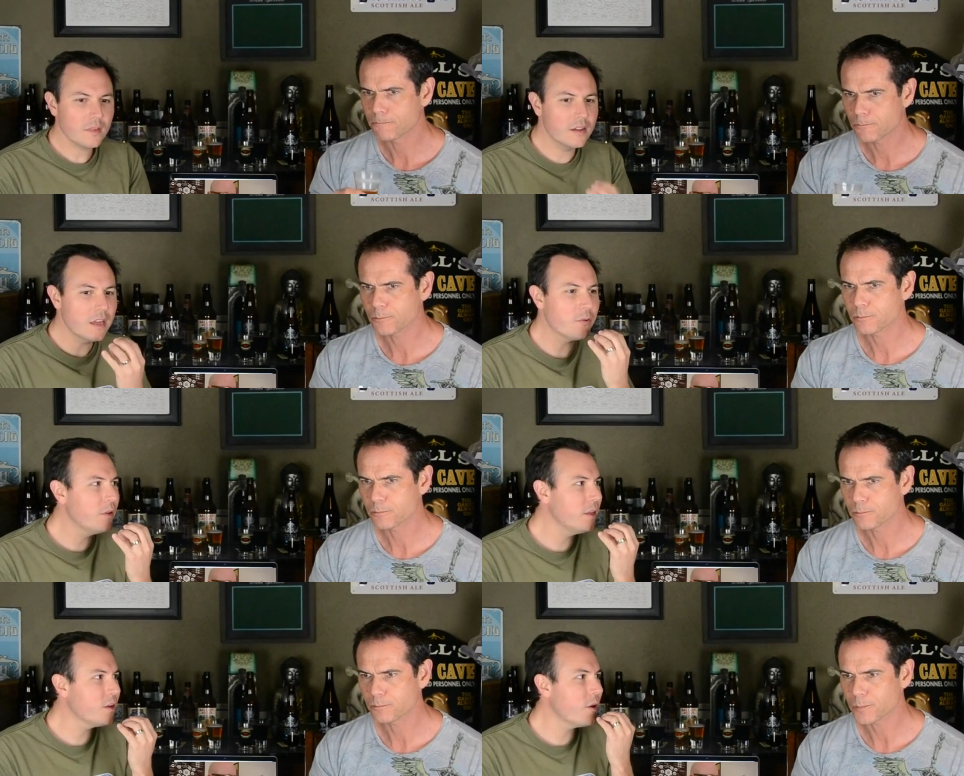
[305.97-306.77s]
Speaker 1: It's like
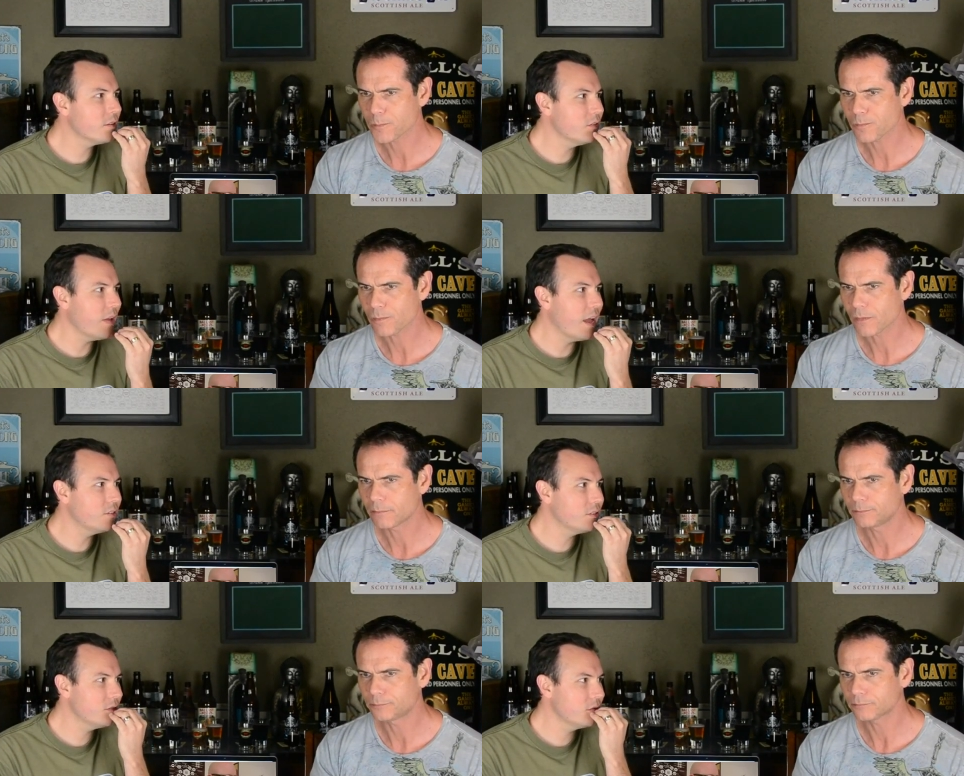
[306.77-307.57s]
really aggressive
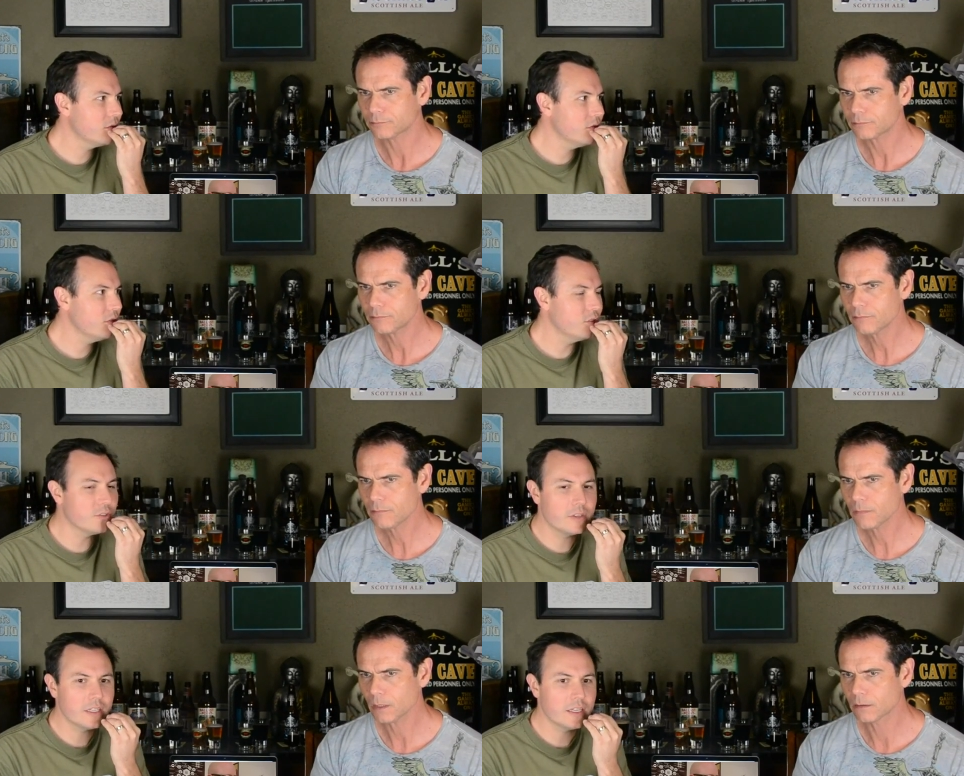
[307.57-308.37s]
as you're
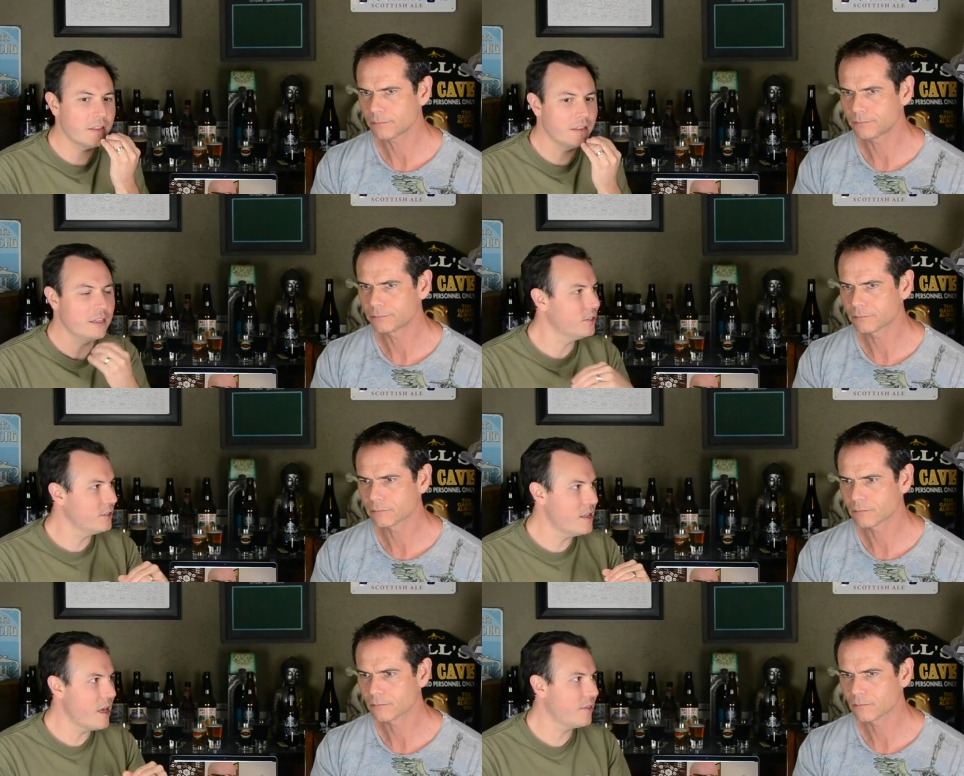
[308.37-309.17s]
drinking it, and then
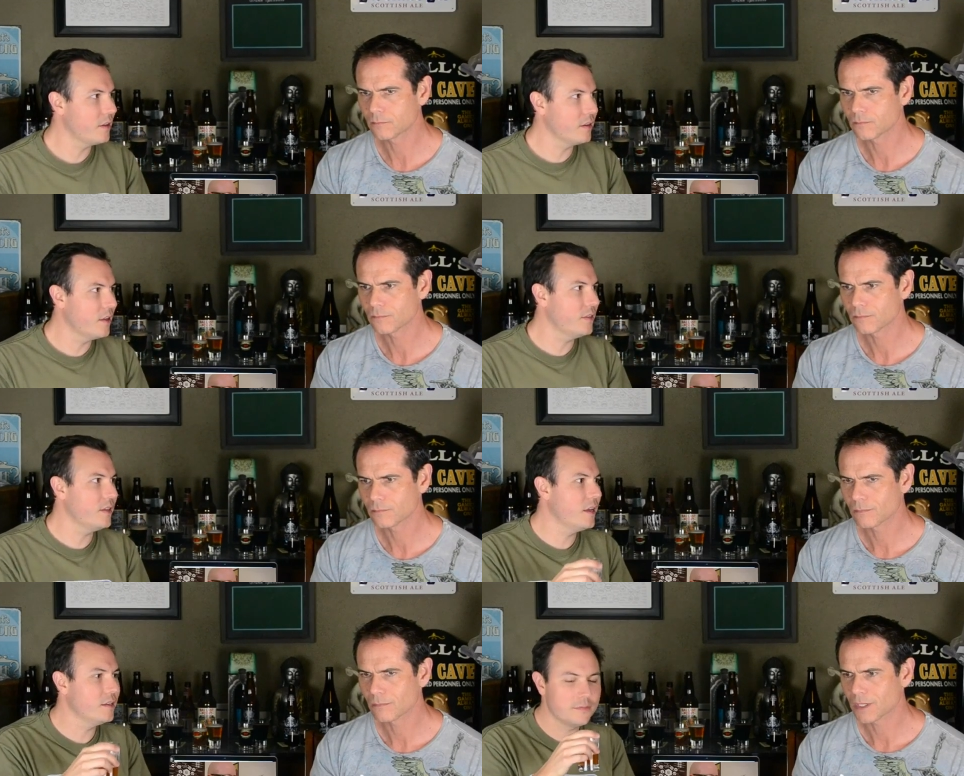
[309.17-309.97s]
just nothing at the
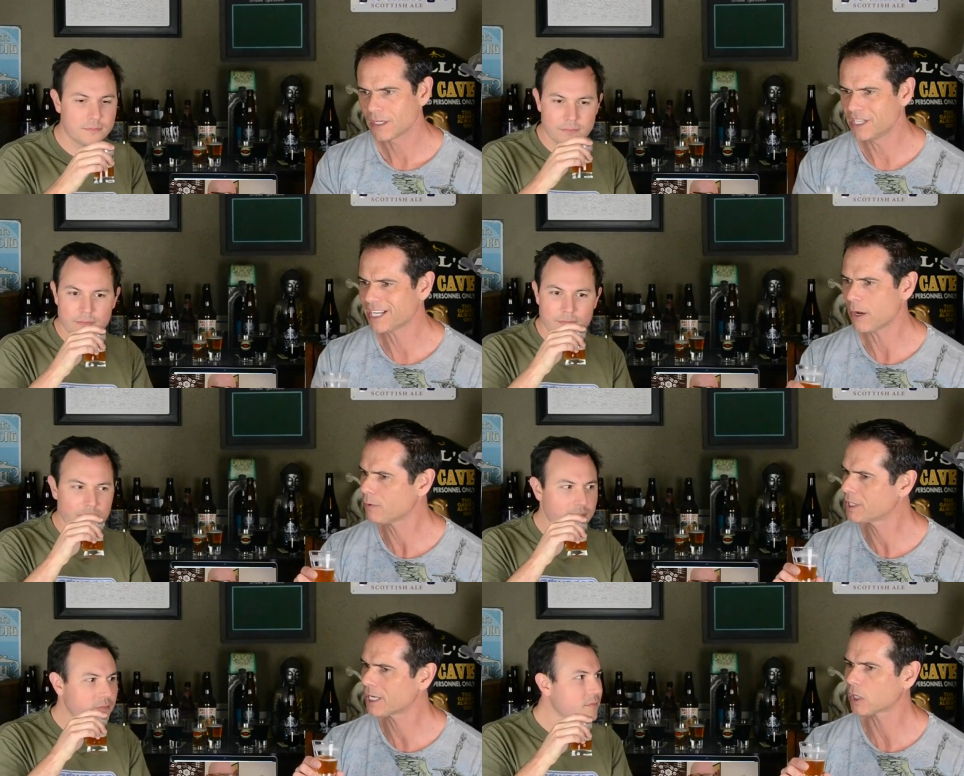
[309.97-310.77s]
end.
Speaker 2: You get
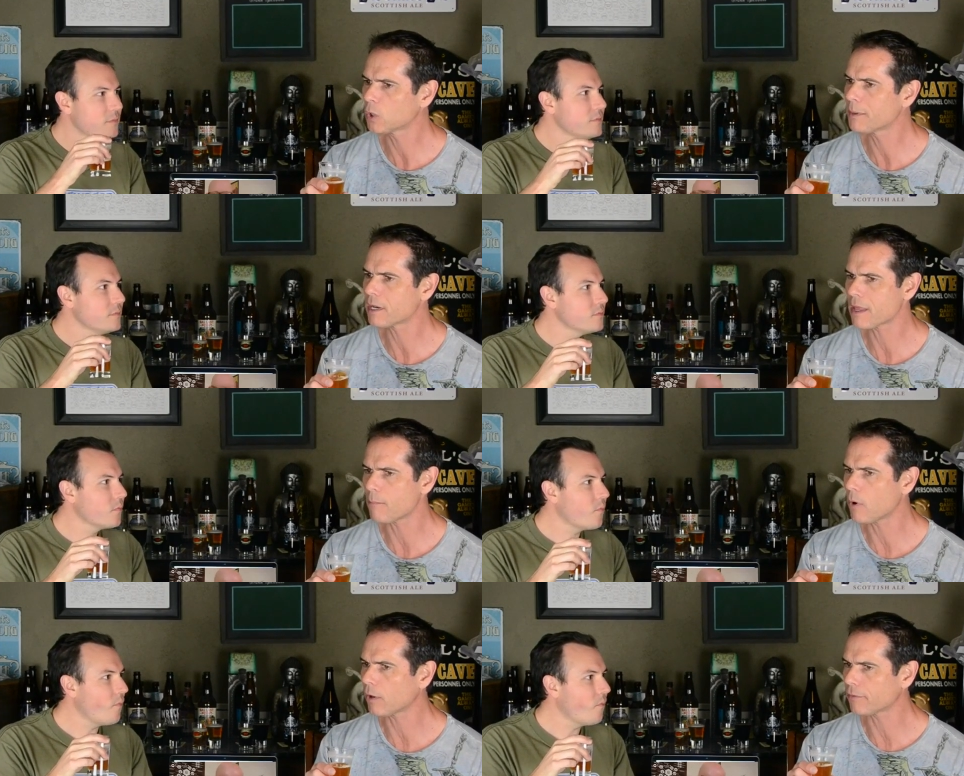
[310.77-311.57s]
we get a little bit of
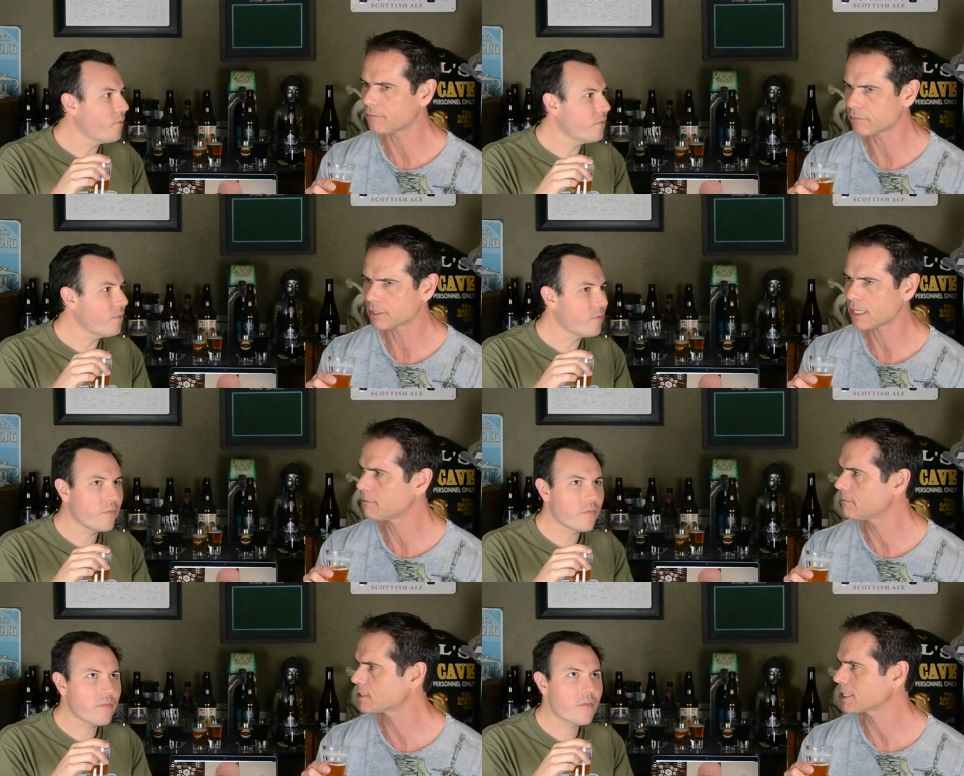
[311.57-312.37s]
that malt kind
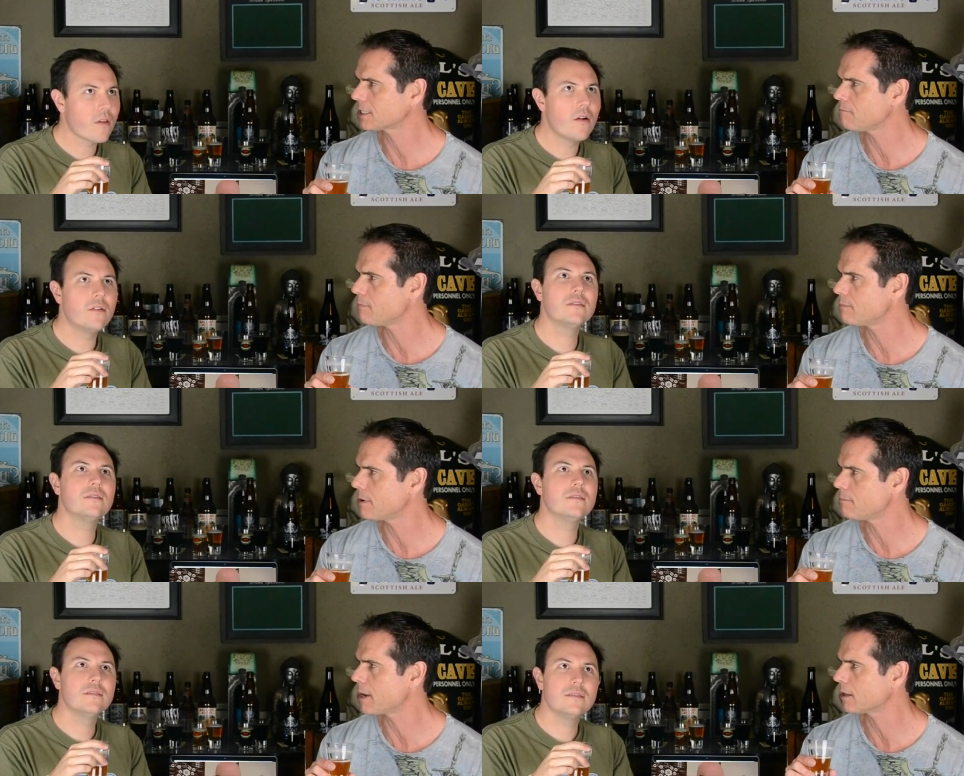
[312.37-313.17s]
of. It's like they
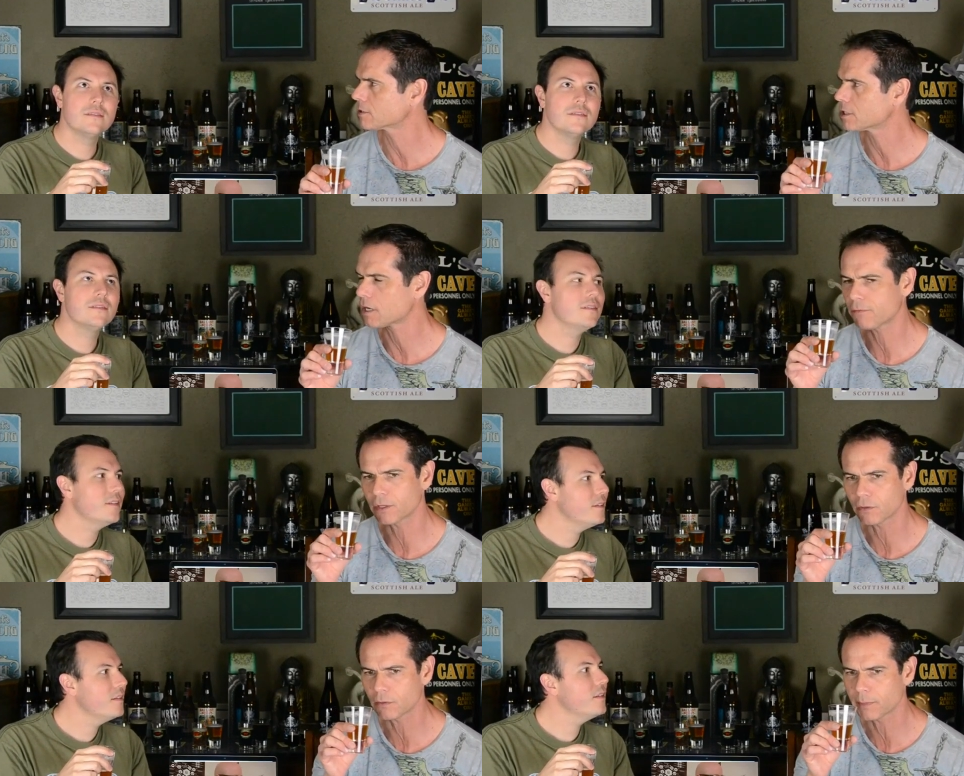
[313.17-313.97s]
they balanced it off with
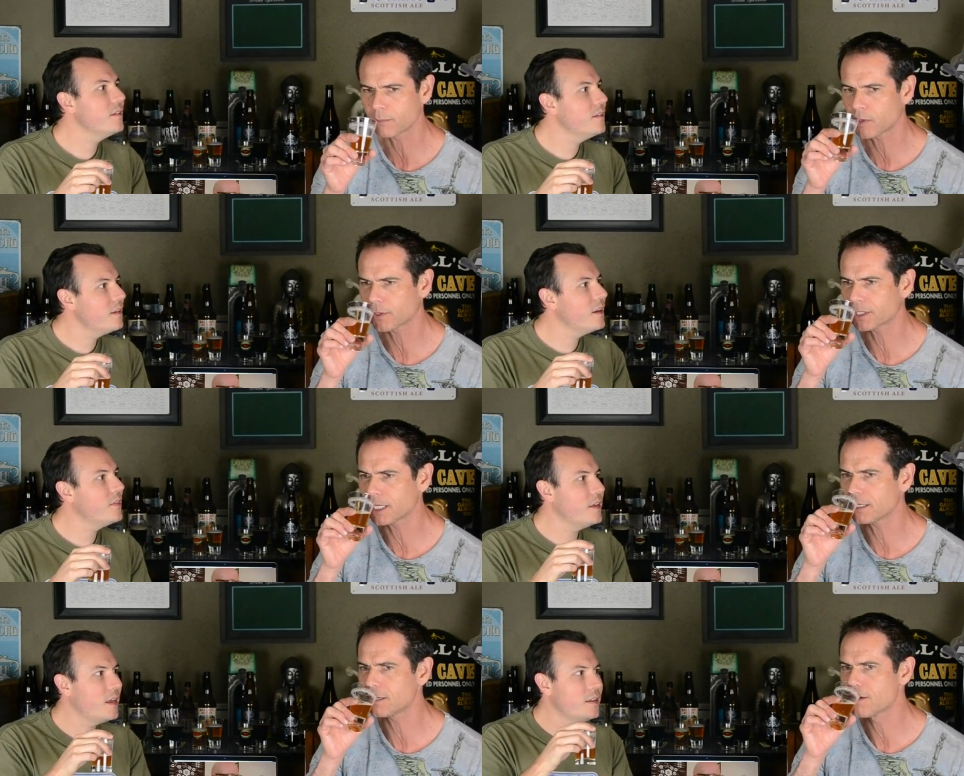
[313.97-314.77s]
a little bit of malt at
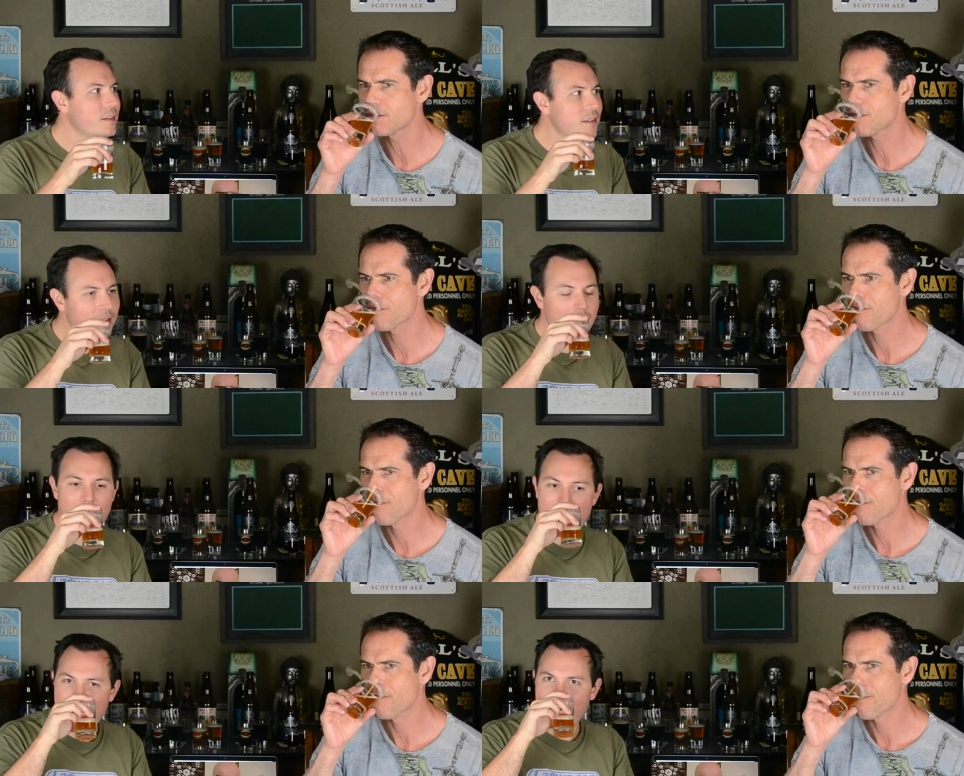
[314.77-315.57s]
the end.
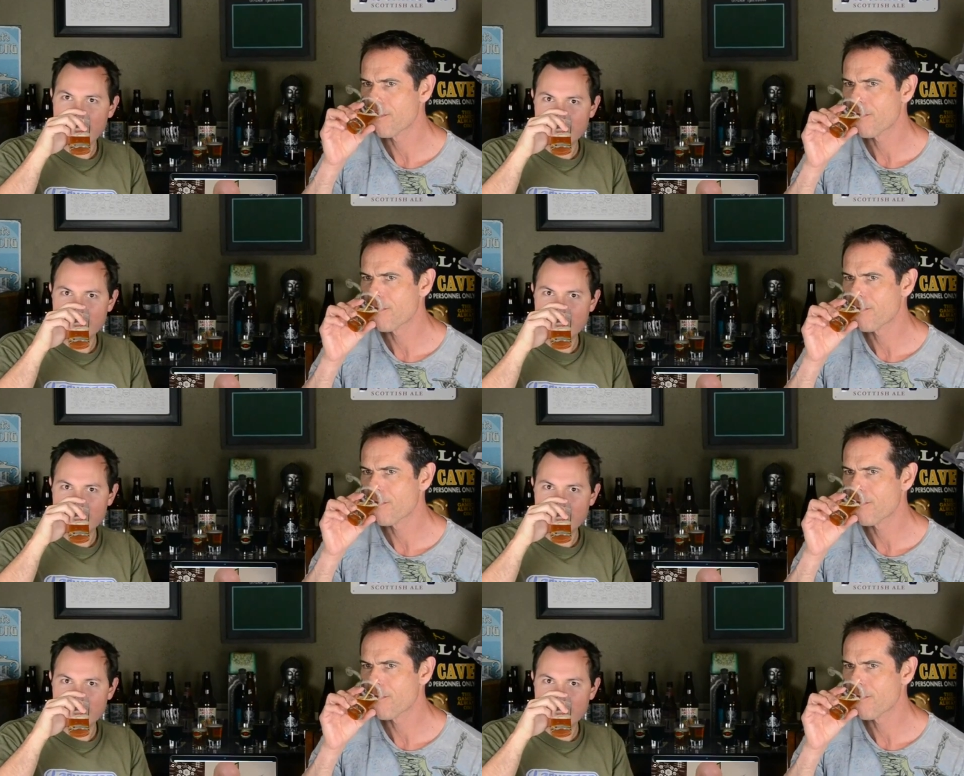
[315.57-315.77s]
Speaker 1: Yeah.